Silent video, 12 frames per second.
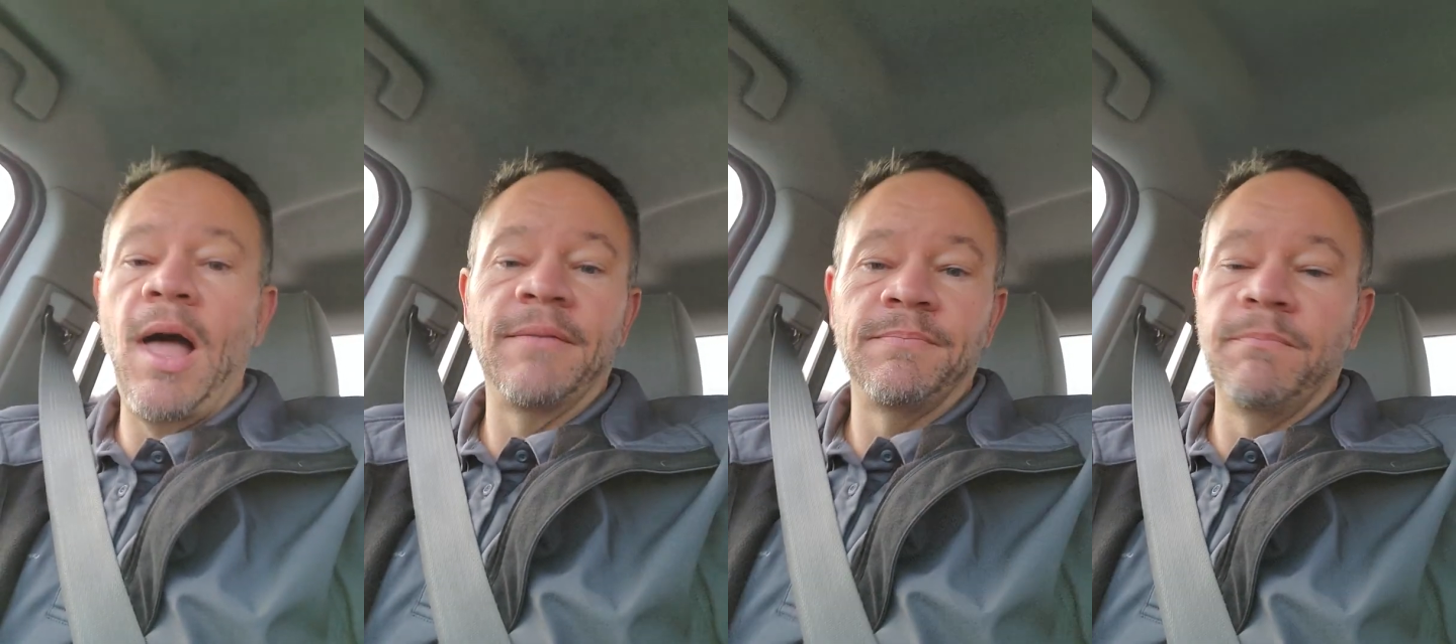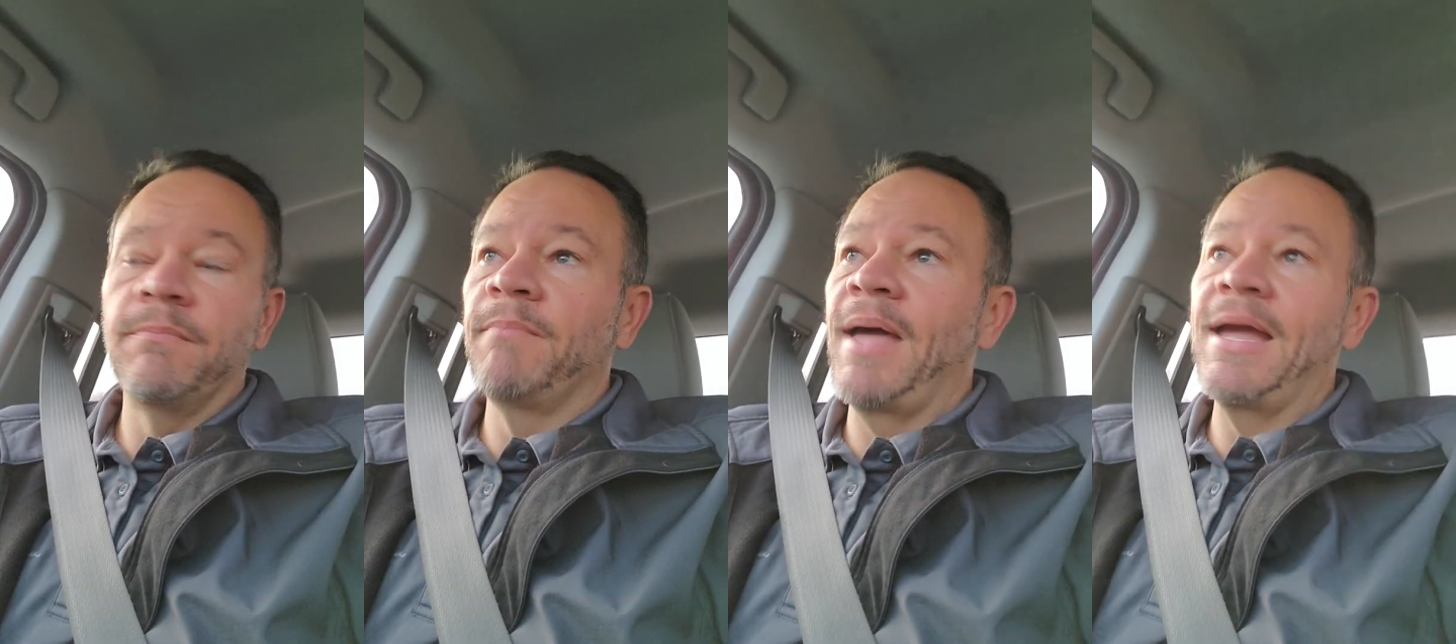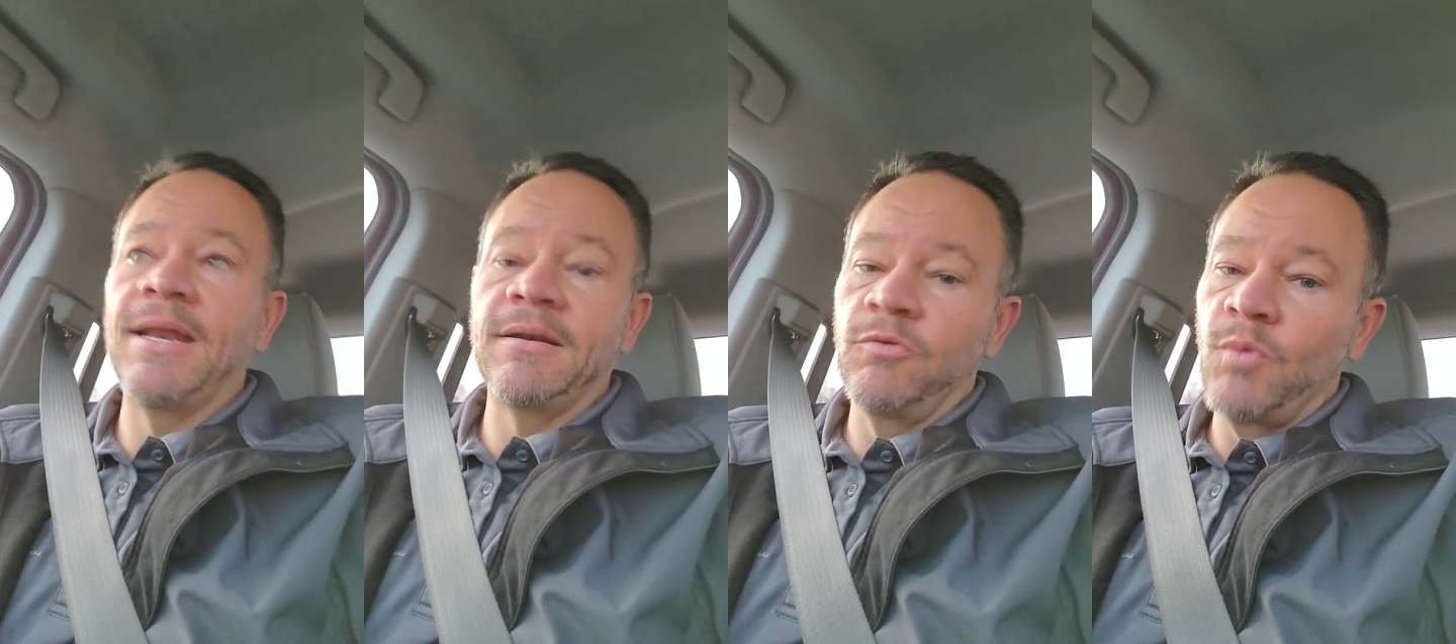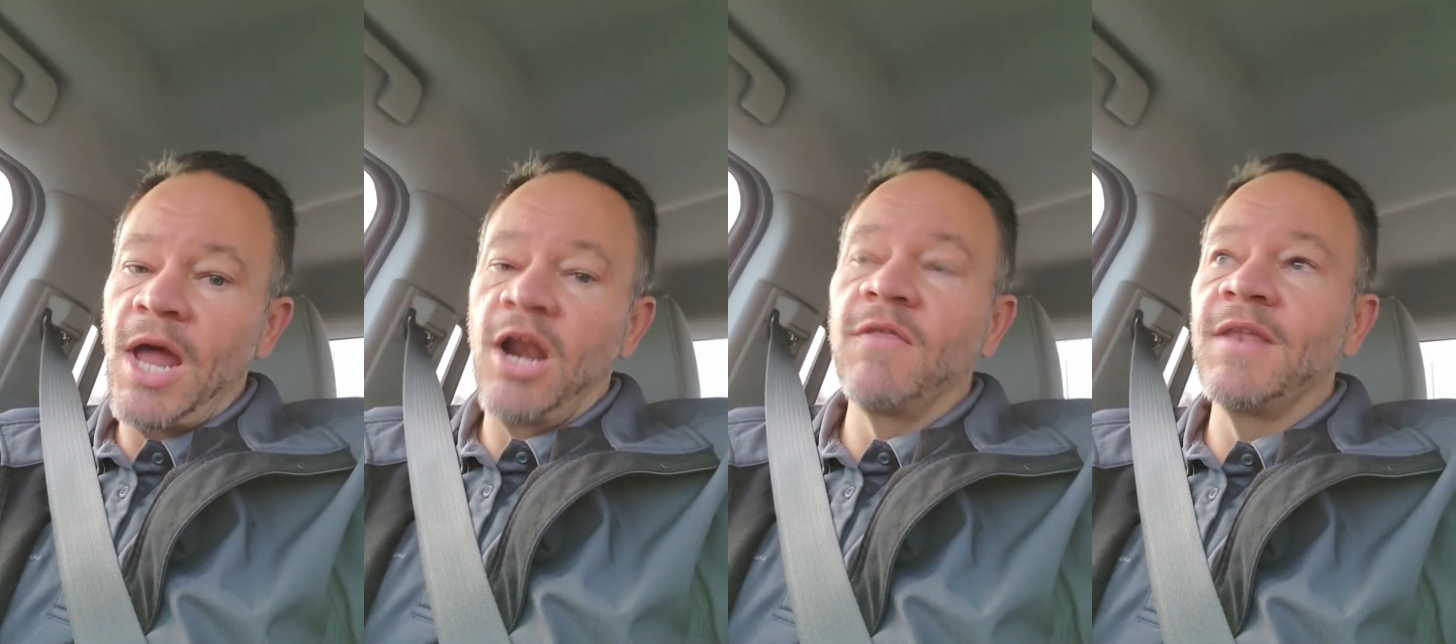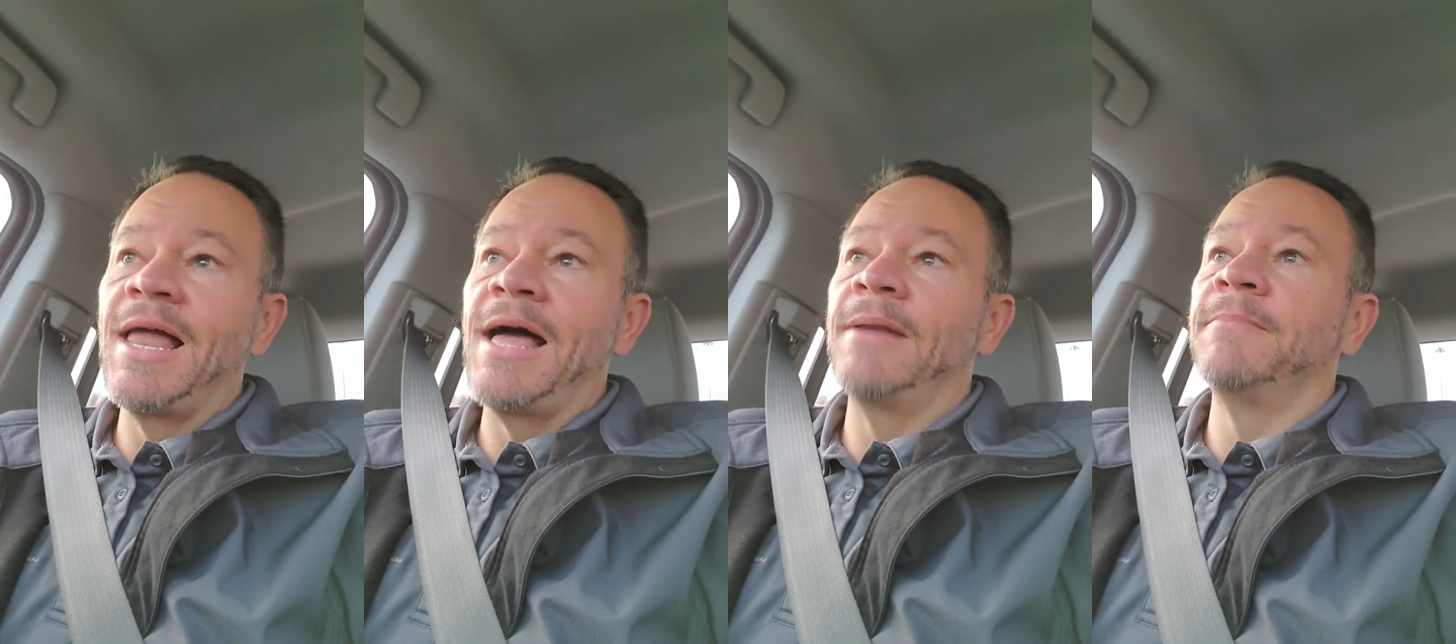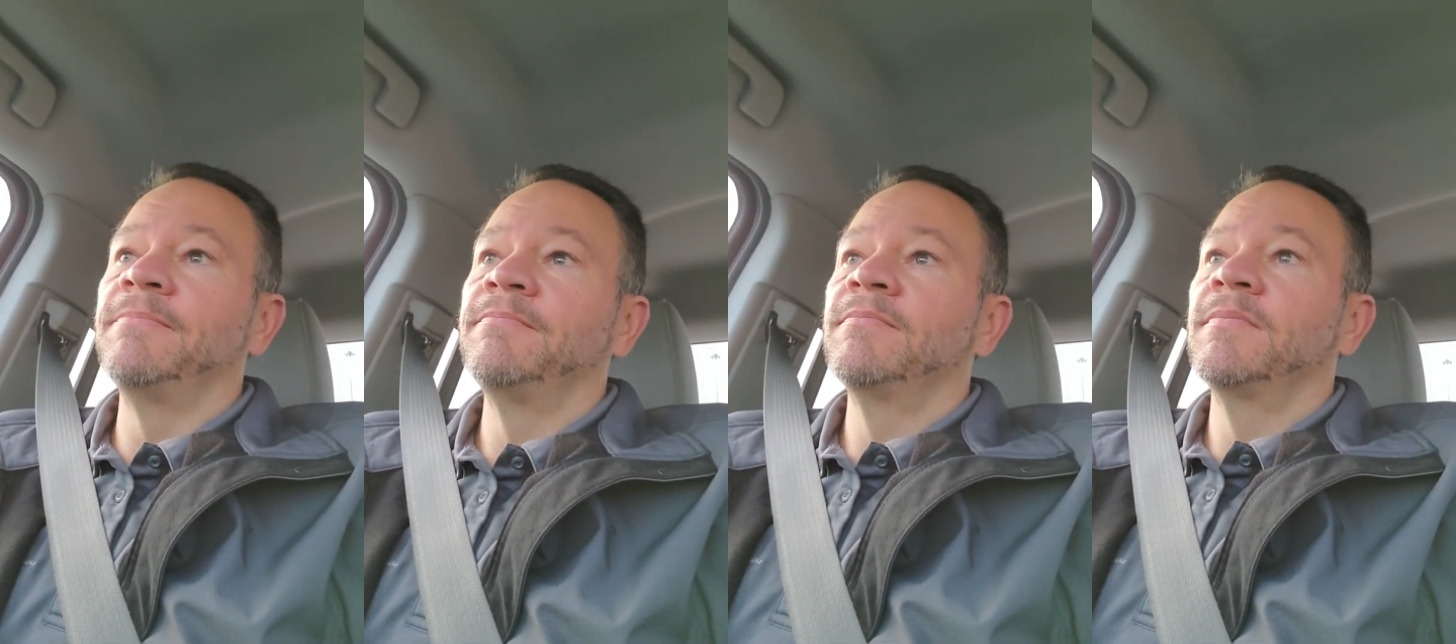I made it right on the
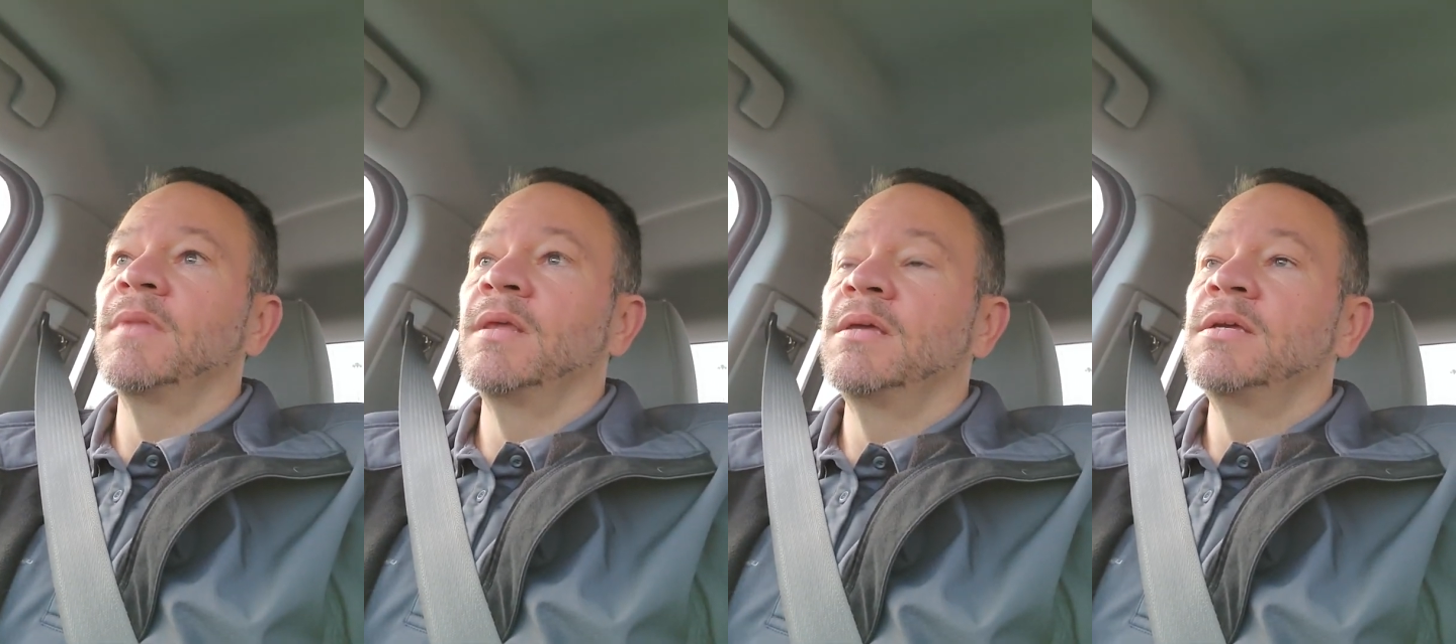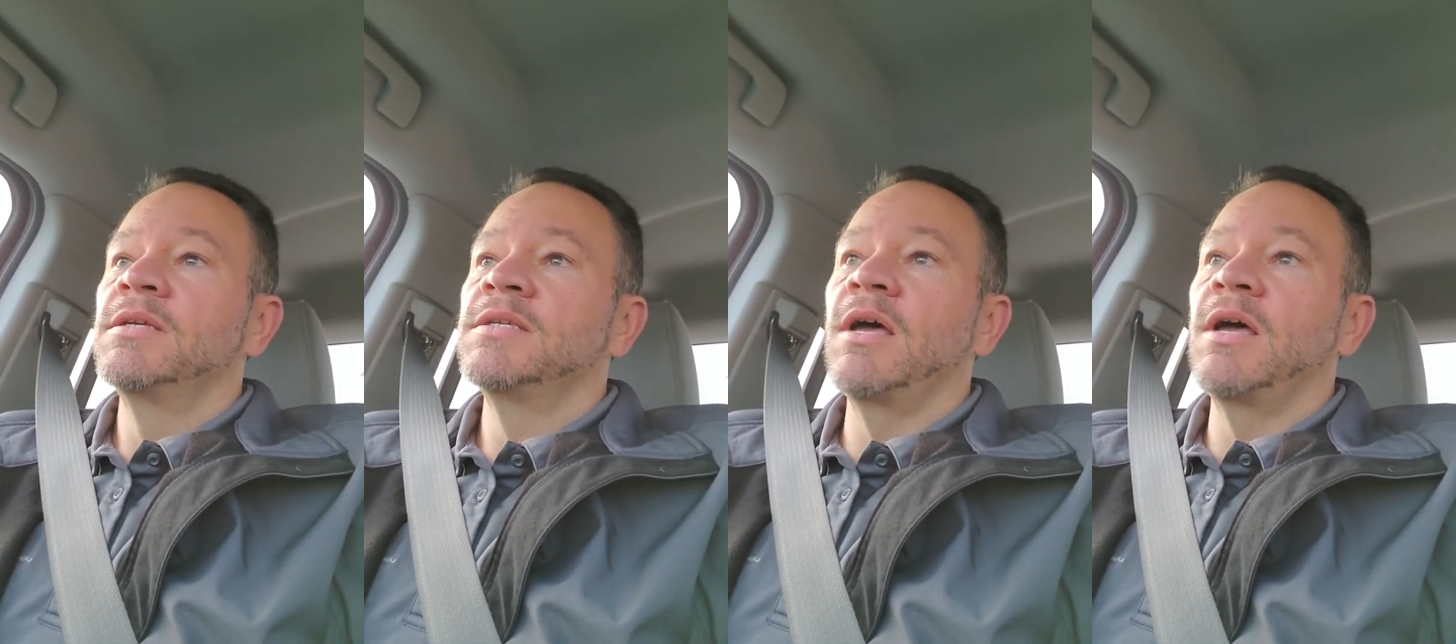line.